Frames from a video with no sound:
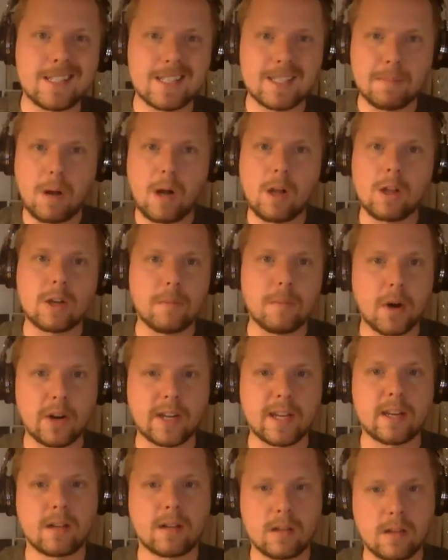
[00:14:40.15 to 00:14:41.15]
smaller
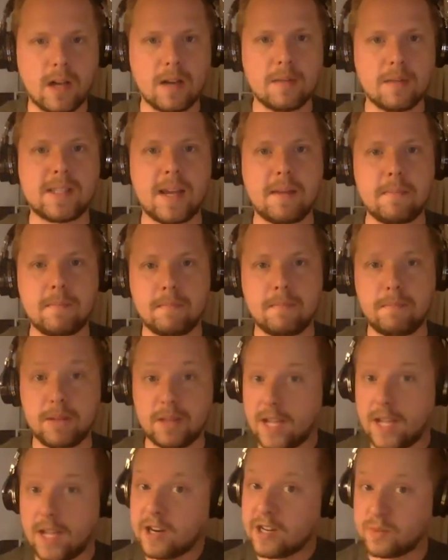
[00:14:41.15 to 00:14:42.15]
market clubs that
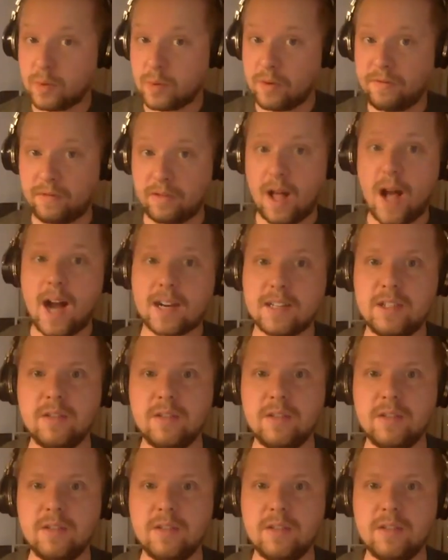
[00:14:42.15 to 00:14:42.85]
players will flock